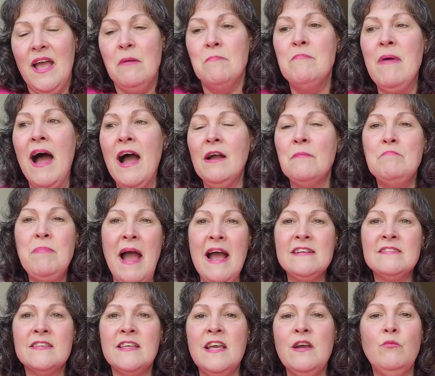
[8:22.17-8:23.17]
My
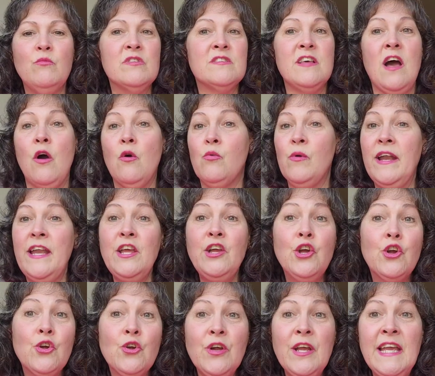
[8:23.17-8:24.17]
basket was already
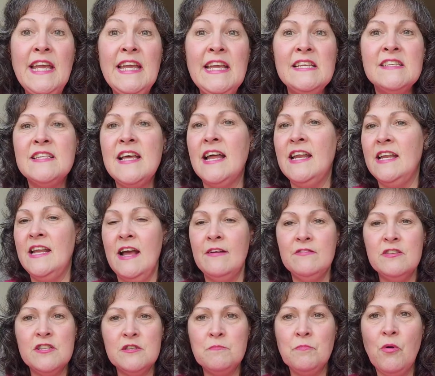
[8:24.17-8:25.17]
greased. I didn't have
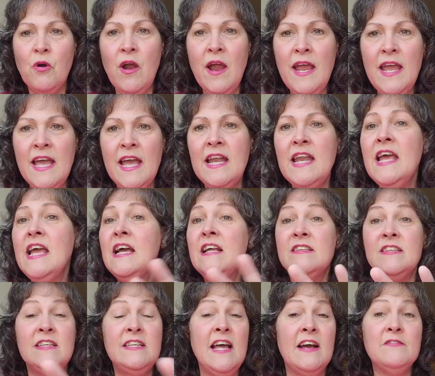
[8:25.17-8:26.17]
to spray it.
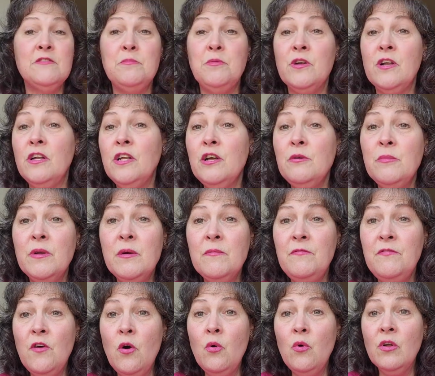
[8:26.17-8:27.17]
Didn't have to put aluminum
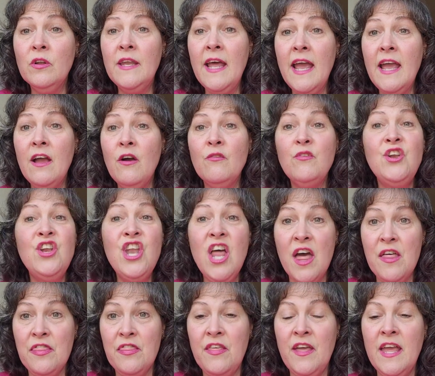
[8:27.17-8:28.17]
foil down,
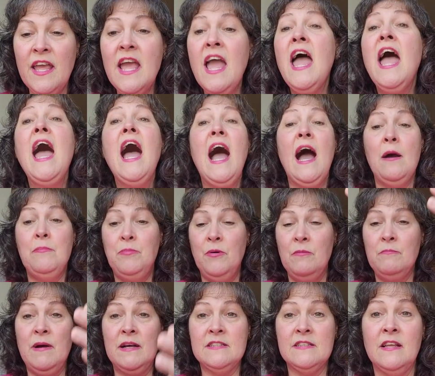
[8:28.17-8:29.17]
nothing. I
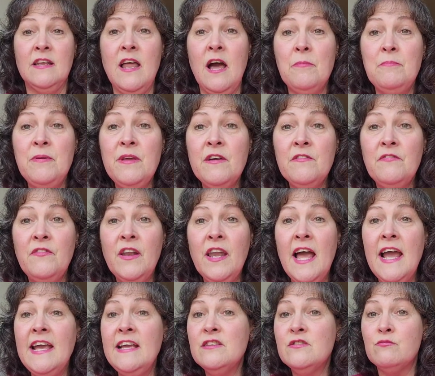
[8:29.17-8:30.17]
put my tilapia
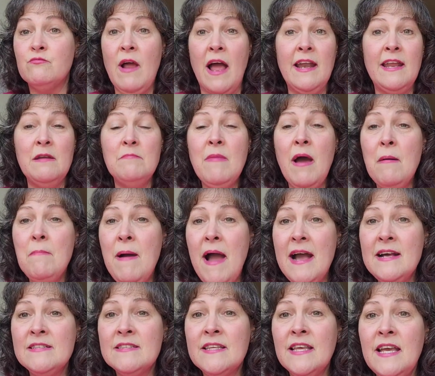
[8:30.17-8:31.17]
fillets right in my
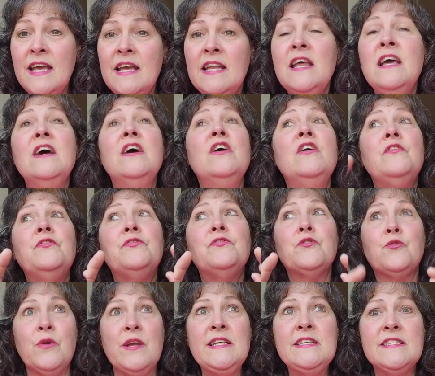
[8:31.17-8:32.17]
basket,
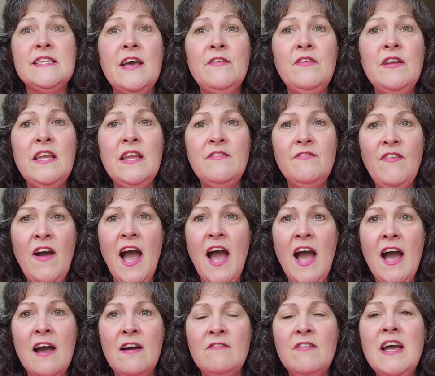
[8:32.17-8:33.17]

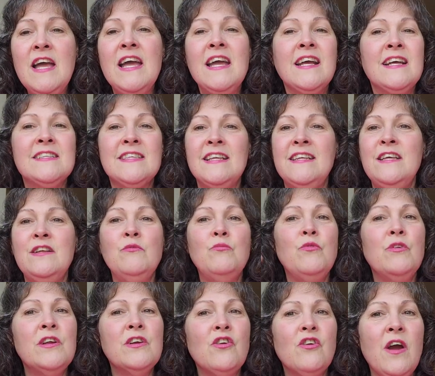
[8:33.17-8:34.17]
375, because I didn't
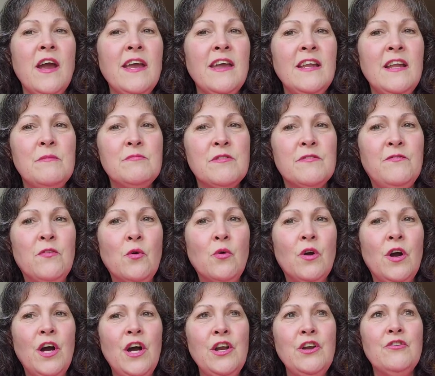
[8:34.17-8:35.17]
want to crank it up to
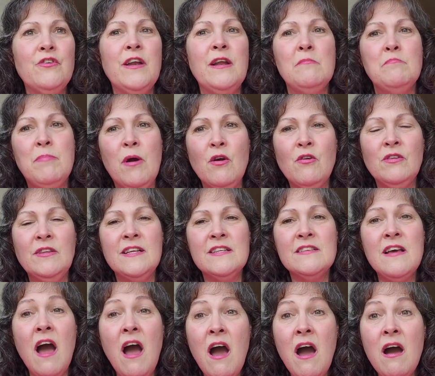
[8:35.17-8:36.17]
400 and burn the
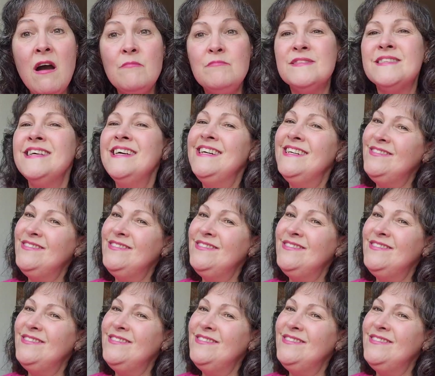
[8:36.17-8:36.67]
tops.